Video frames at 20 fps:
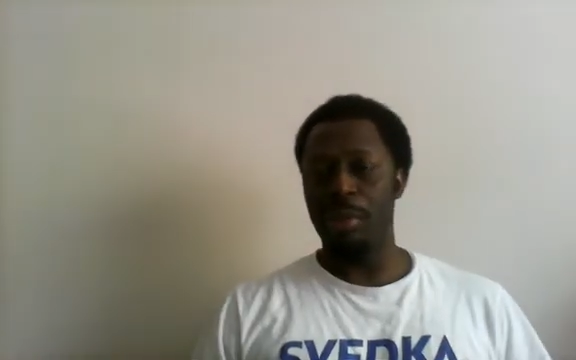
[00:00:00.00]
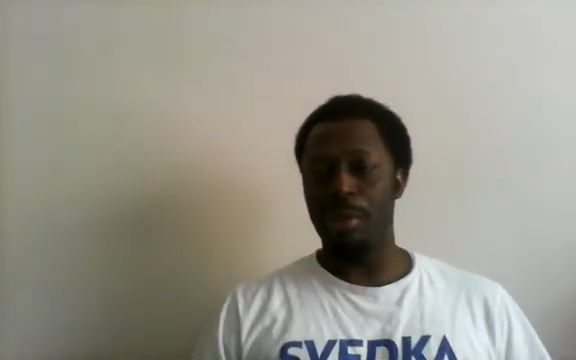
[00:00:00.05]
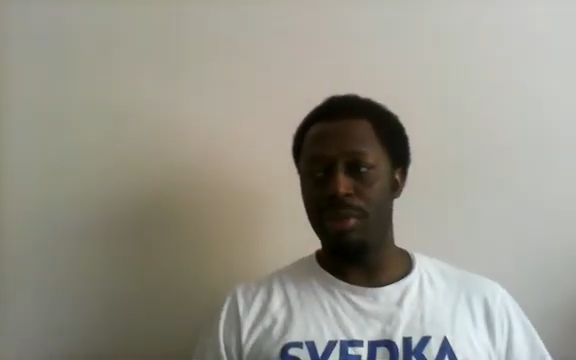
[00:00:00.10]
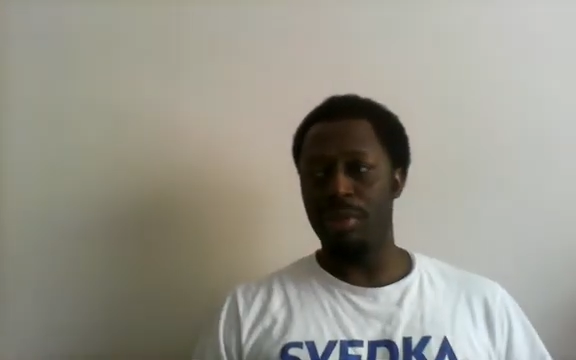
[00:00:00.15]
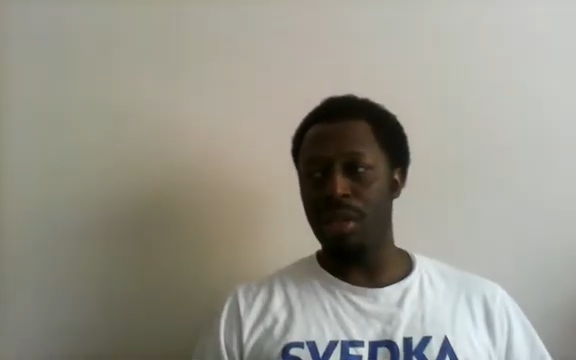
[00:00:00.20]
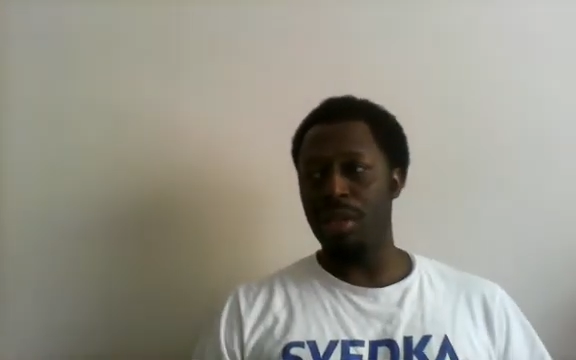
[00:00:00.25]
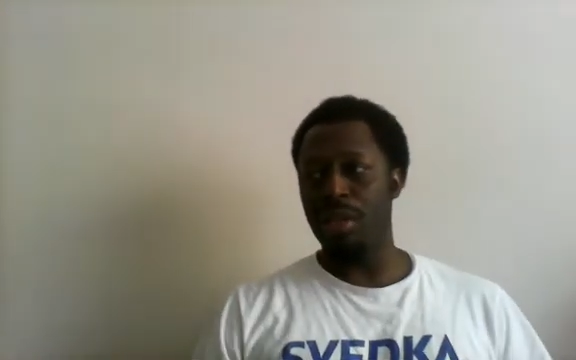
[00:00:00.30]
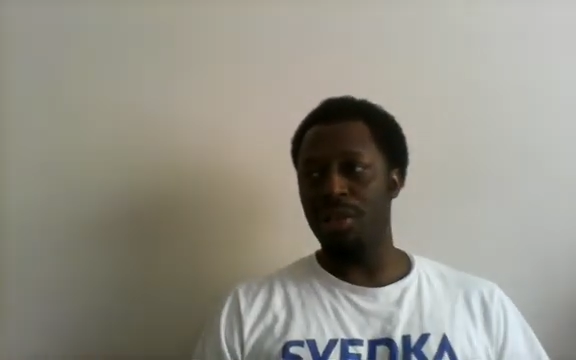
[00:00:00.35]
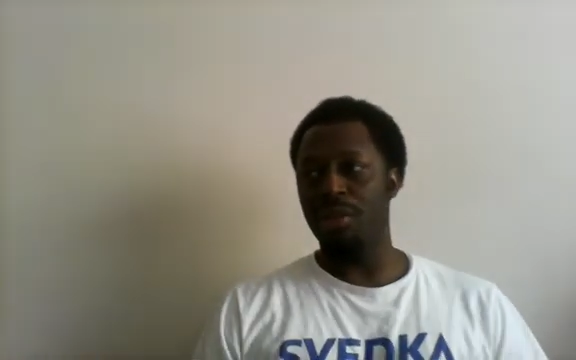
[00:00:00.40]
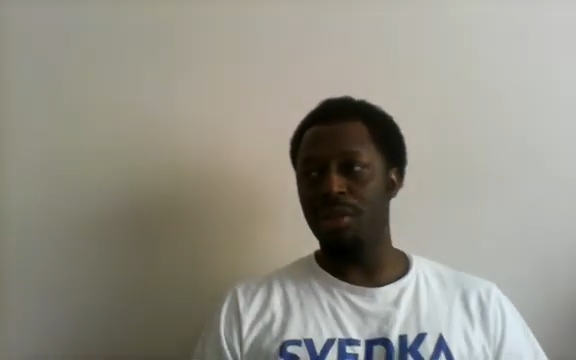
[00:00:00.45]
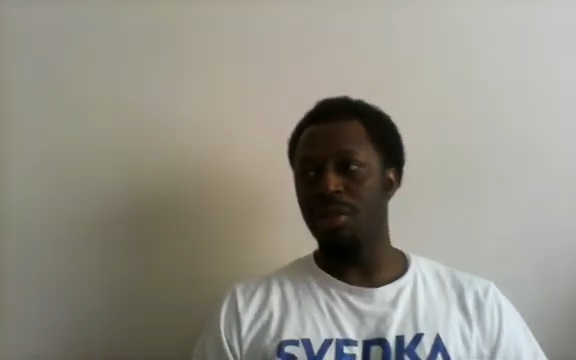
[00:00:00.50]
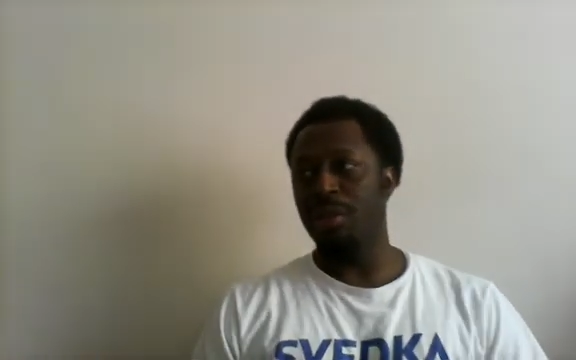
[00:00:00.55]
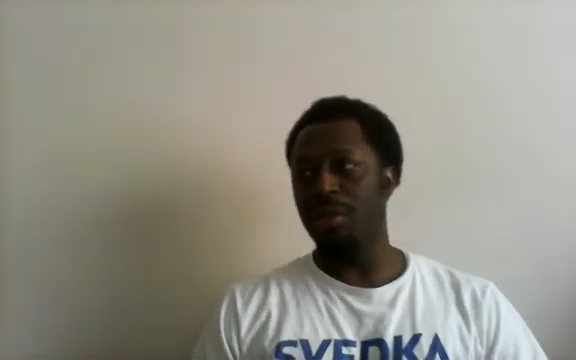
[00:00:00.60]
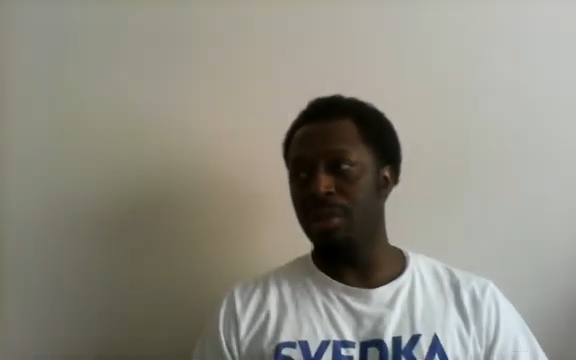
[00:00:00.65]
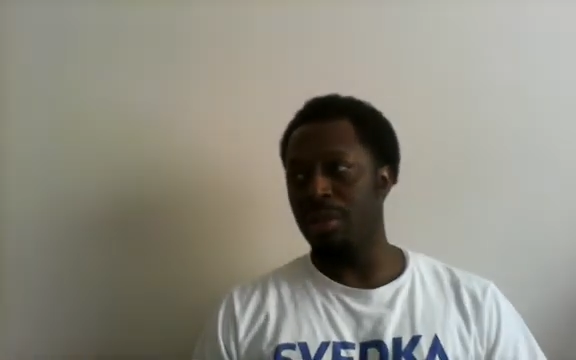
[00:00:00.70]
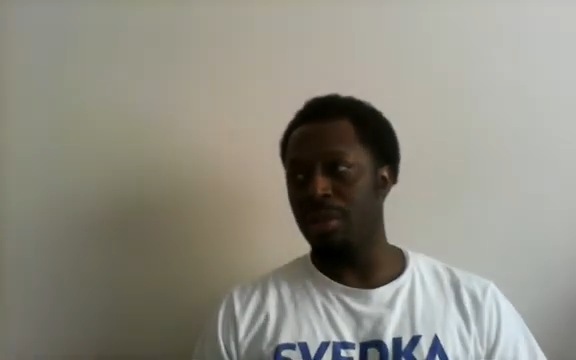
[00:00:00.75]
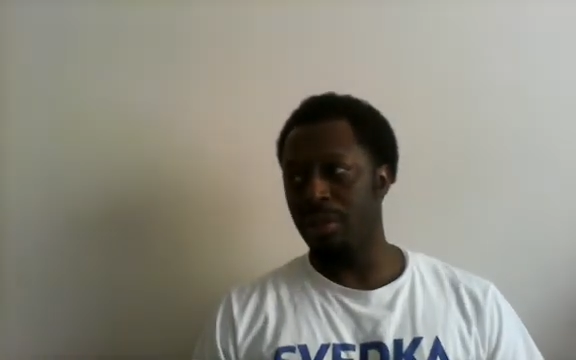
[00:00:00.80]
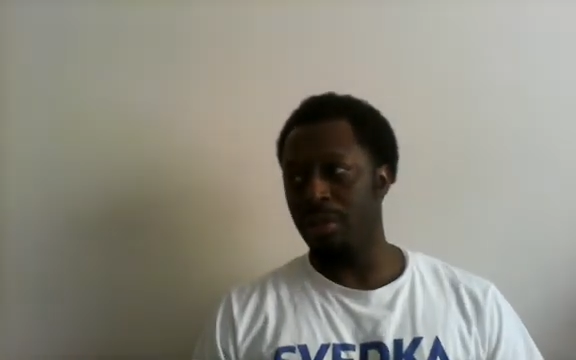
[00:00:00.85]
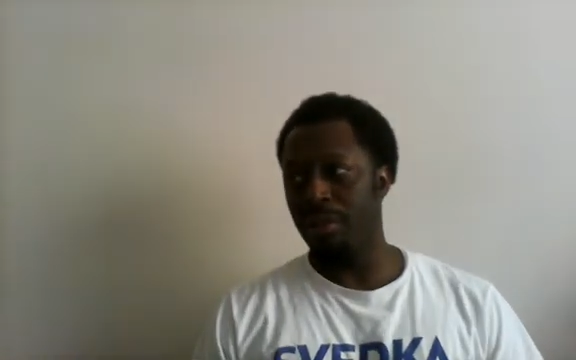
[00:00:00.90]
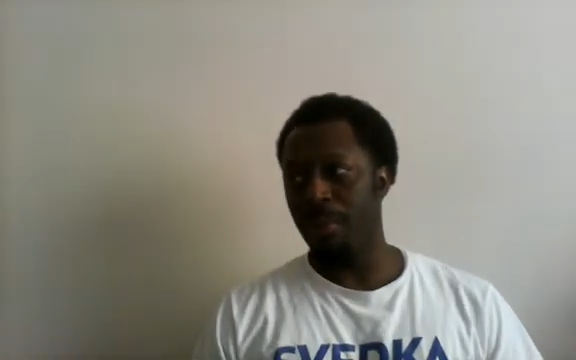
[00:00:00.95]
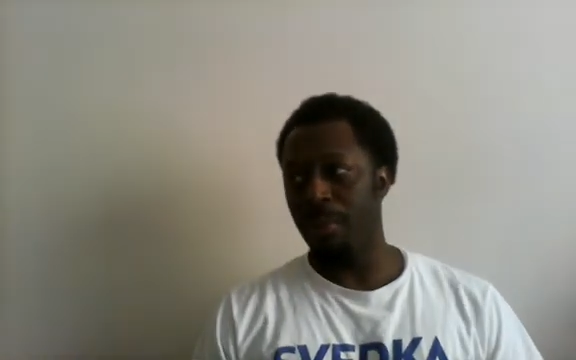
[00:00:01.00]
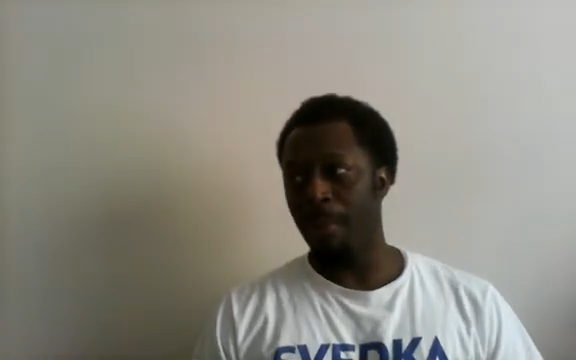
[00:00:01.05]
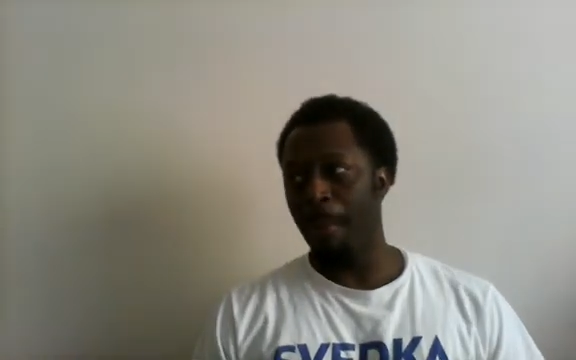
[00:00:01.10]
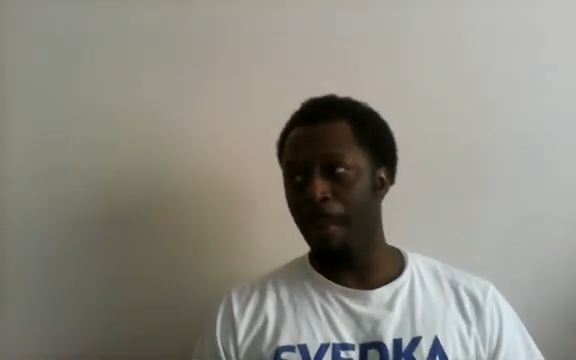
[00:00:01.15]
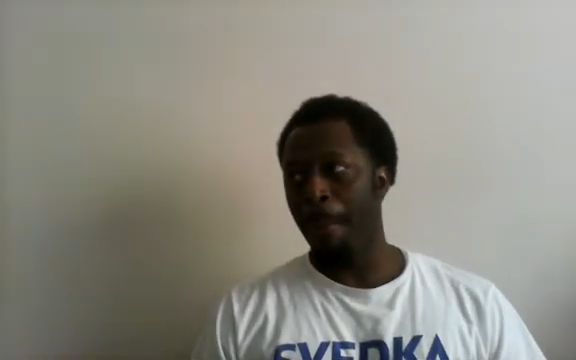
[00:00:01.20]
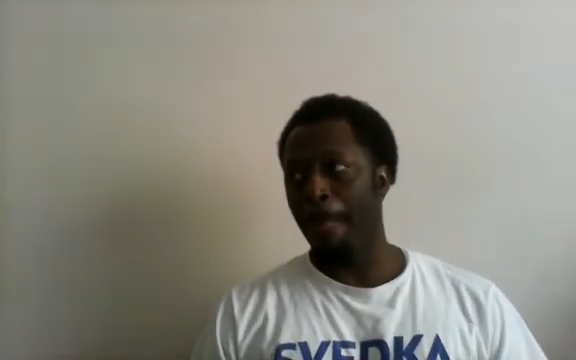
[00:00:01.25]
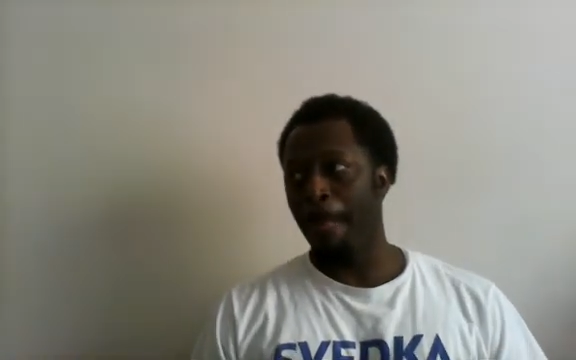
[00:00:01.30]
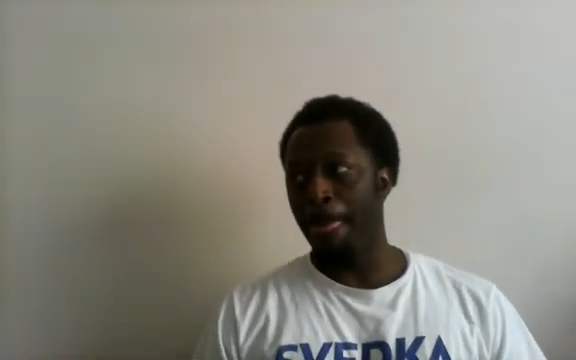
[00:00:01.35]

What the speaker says: from other countries.